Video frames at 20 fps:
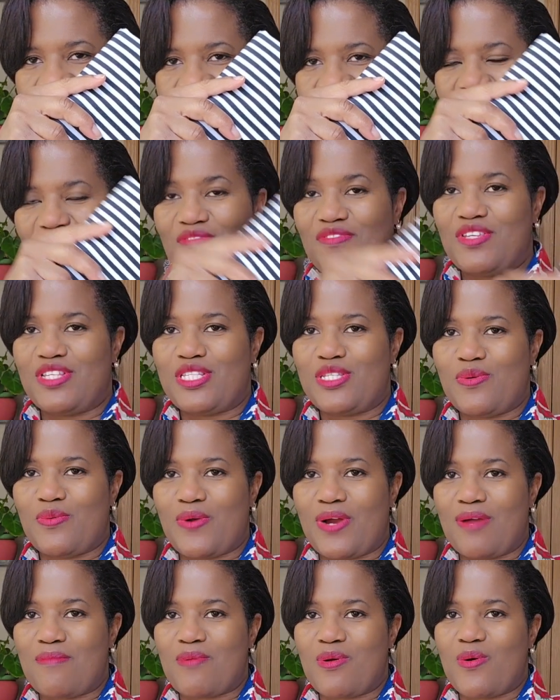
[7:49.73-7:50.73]
So if you see
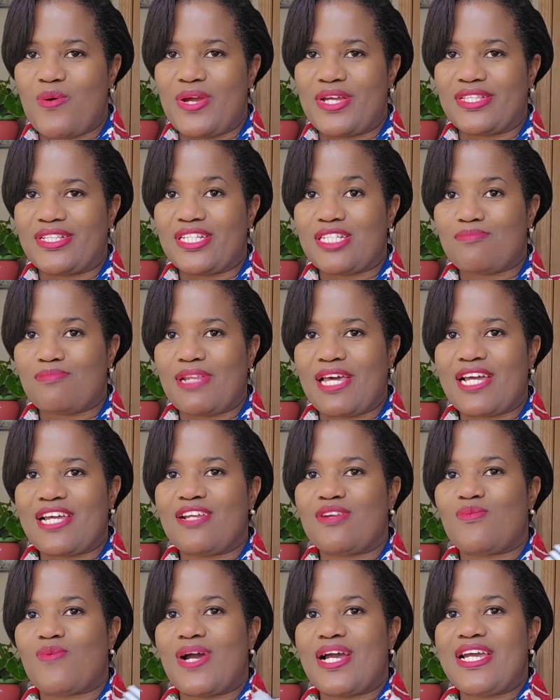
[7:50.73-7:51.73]
where I'm going, this black
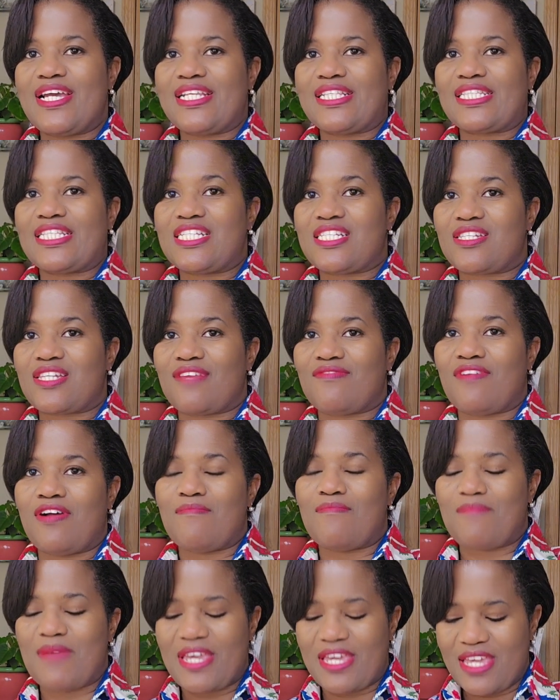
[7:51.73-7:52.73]
and white, this, if
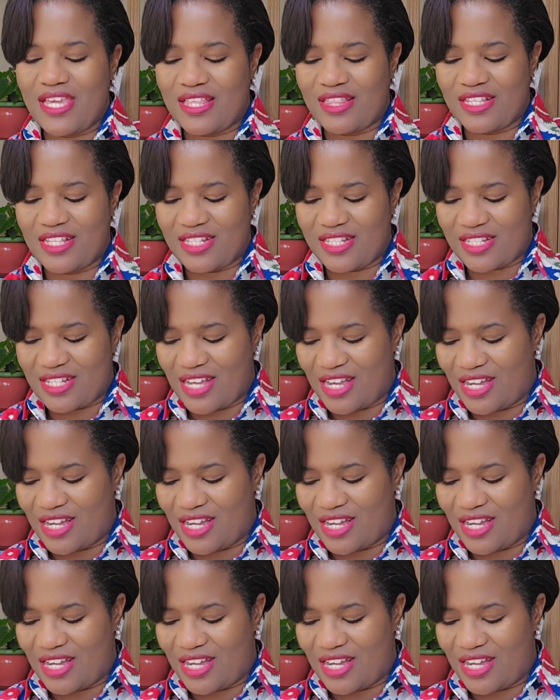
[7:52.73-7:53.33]
I'm making this